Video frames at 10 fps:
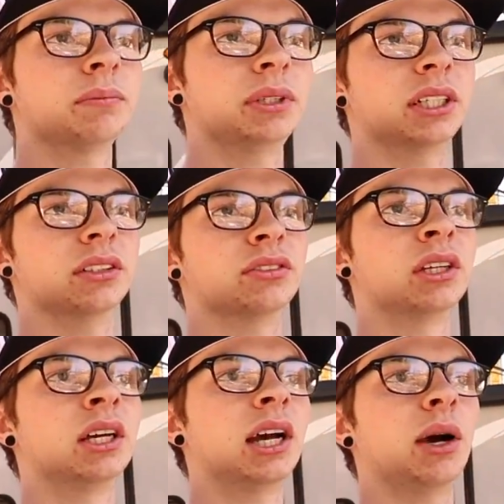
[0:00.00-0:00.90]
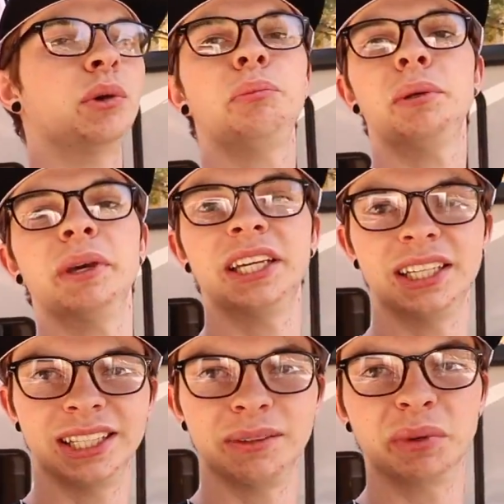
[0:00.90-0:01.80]
because I wouldn't be
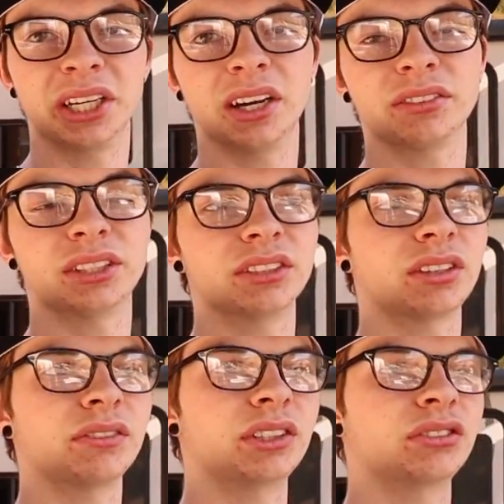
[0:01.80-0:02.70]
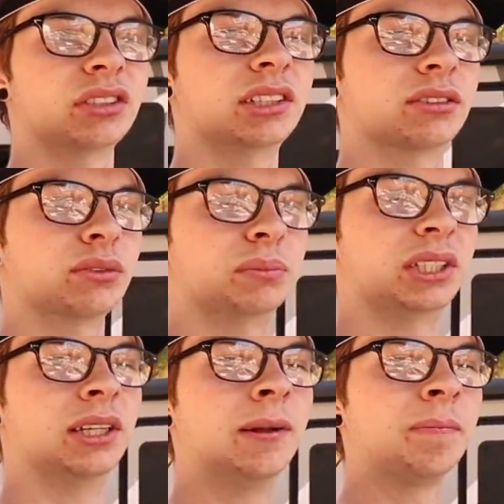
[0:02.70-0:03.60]
making any money off this. Obviously, this would
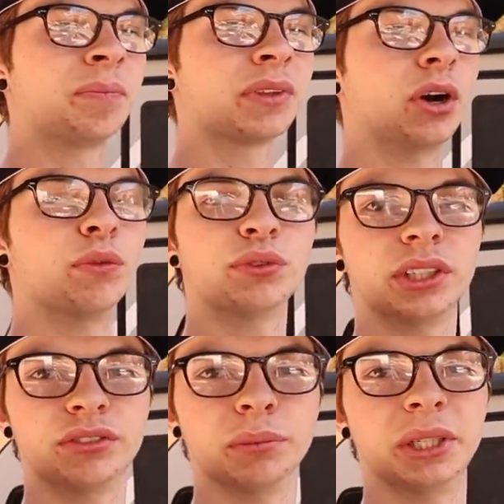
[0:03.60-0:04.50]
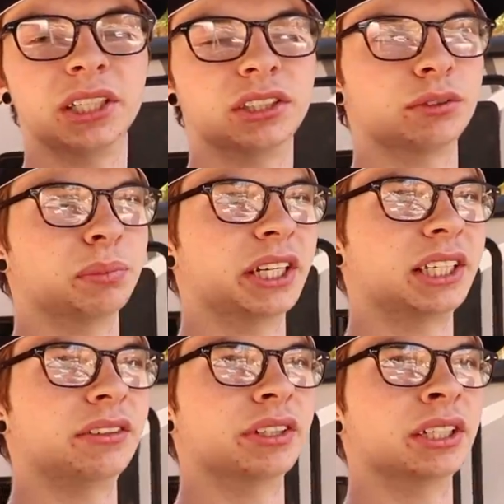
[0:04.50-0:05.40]
be hopefully for me to just break
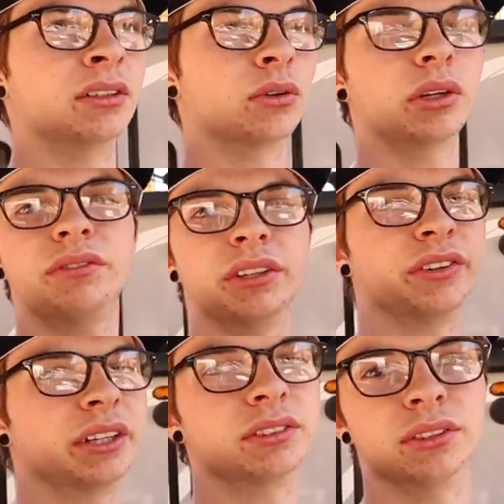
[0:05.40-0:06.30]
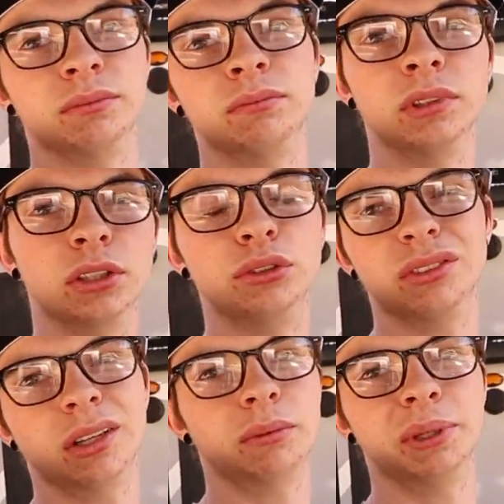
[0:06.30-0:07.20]
even, or even if I have to lose a
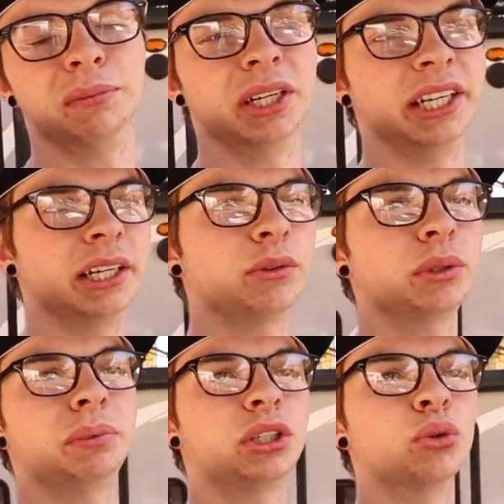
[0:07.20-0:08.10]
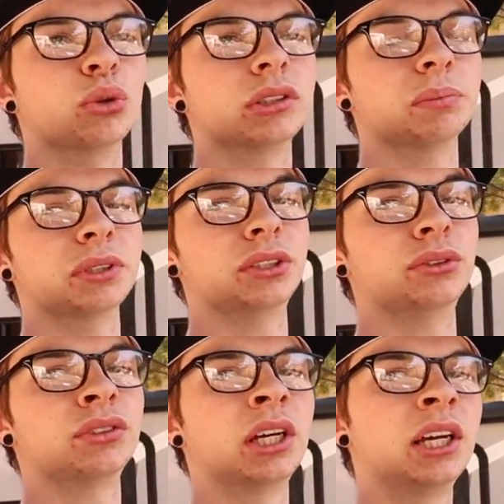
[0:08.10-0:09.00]
little bit of money, it would be cool to
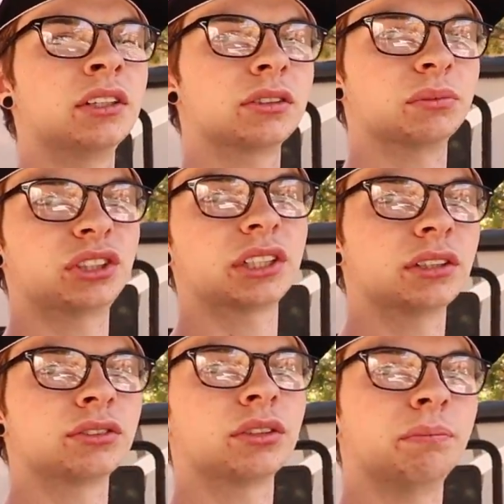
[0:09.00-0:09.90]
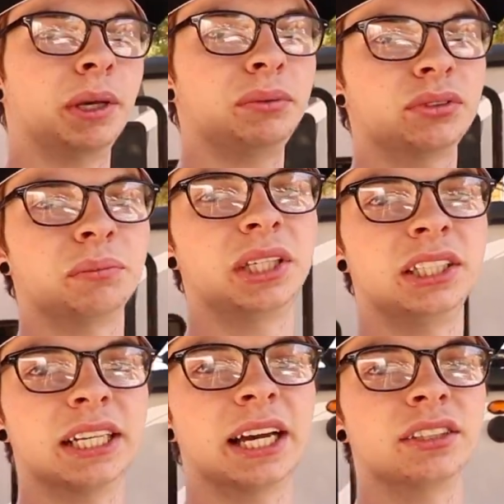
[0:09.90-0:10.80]
produce some stickers, maybe some key
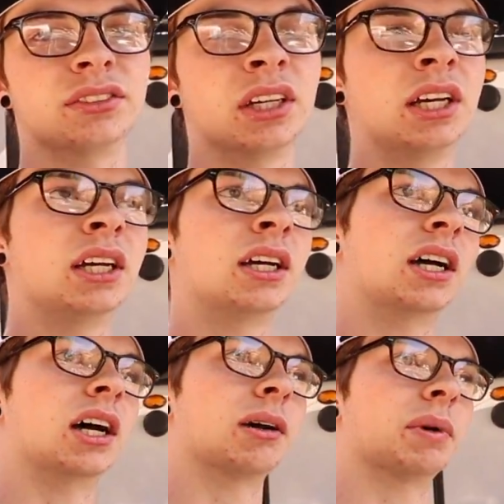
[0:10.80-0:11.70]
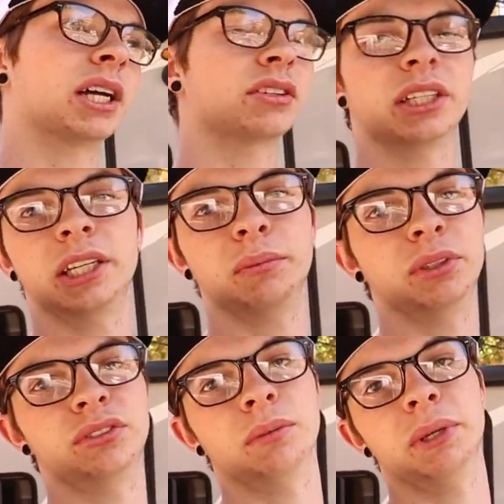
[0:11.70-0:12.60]
tags. I don't think
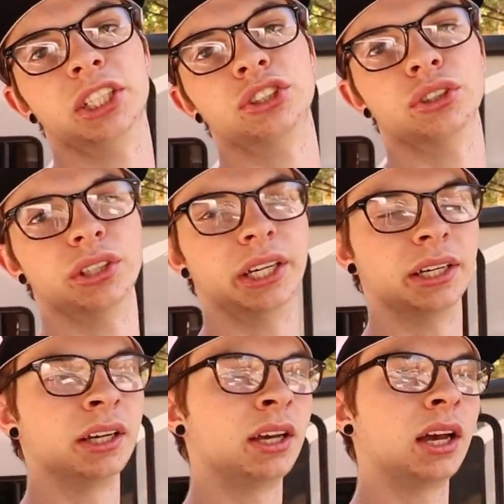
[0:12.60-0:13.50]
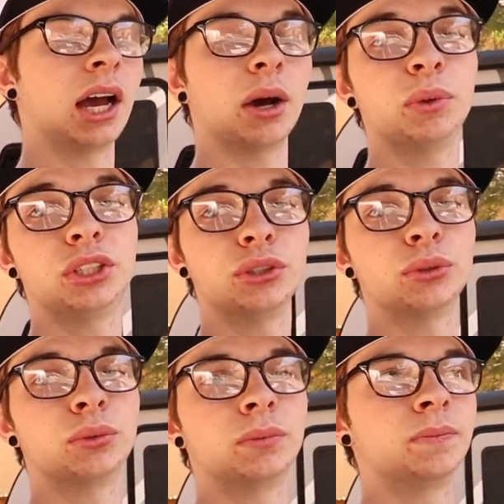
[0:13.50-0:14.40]
anybody's gonna buy a shirt yet. I would
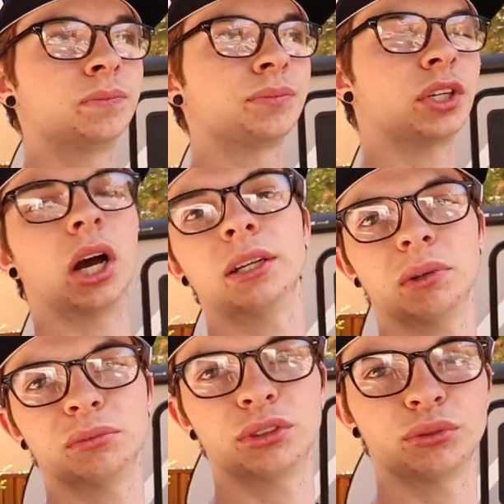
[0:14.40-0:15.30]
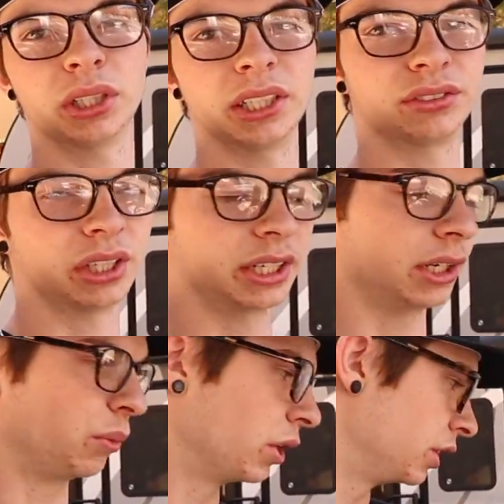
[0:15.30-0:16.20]
do, I'm just really excited.
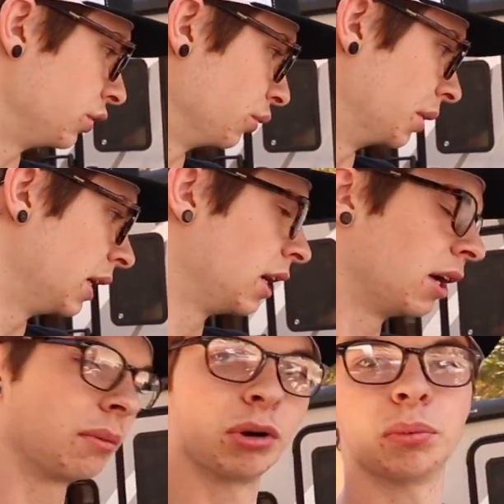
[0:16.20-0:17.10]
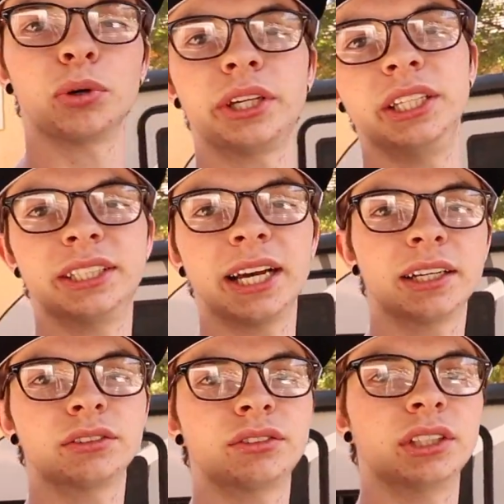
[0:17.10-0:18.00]
I want to do purple key
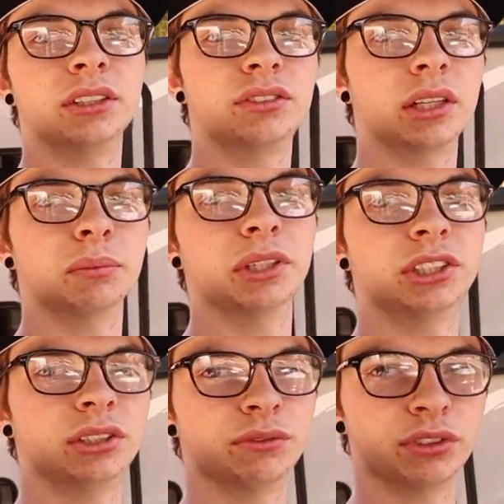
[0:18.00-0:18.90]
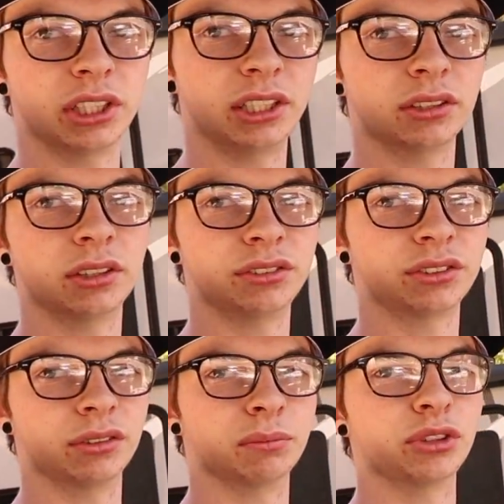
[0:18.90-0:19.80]
tags in celebration for the
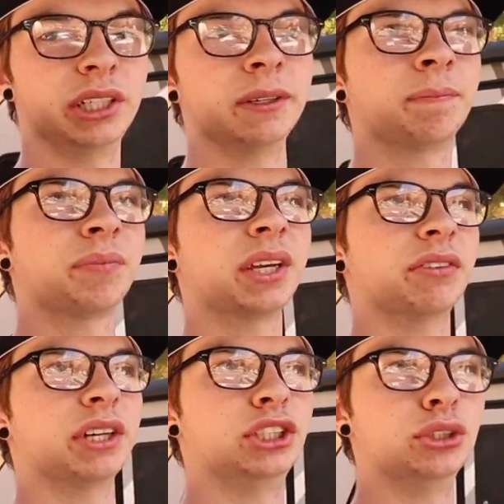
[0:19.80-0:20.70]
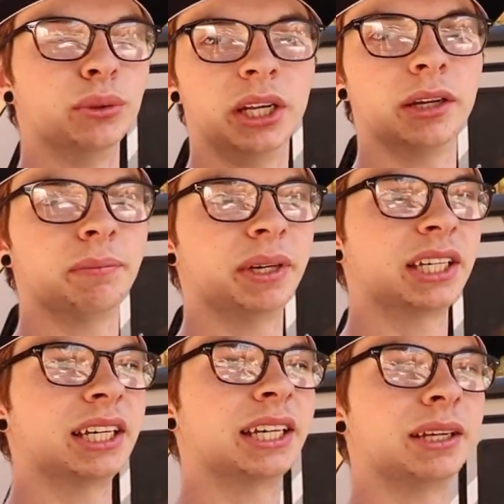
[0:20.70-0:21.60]
E36 M3, and if I do end up
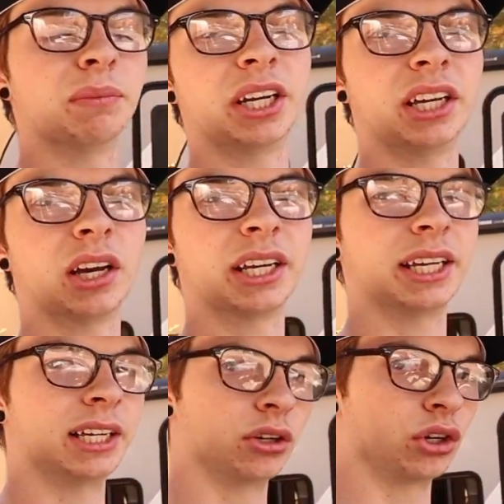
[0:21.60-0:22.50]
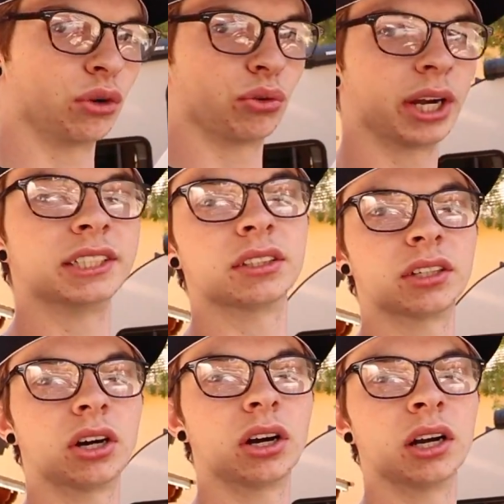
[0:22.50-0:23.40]
making any money on it, it'll go right to the
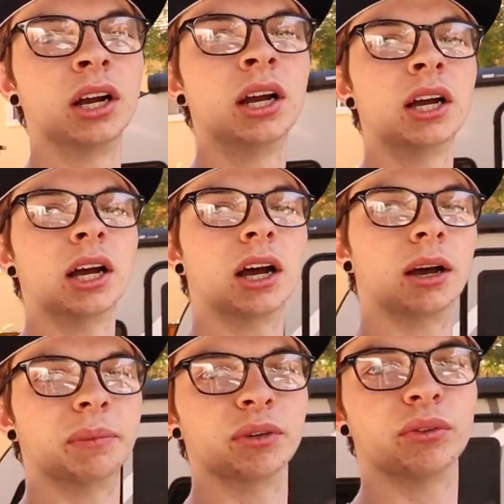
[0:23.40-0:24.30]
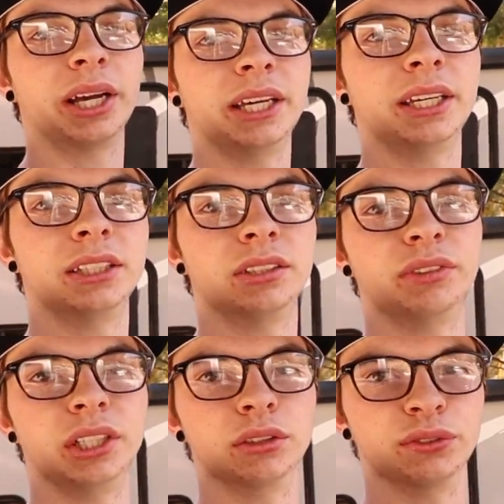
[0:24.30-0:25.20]
car and right into
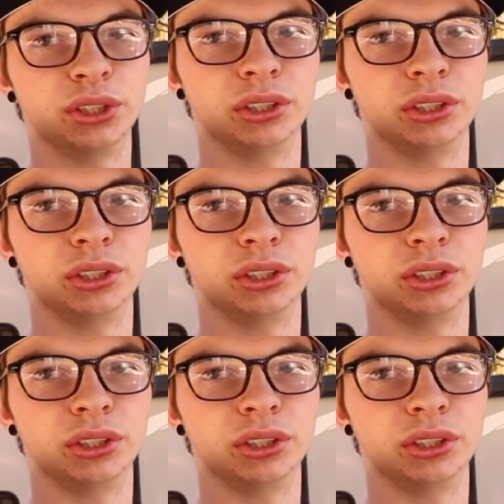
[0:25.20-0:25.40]
videos for you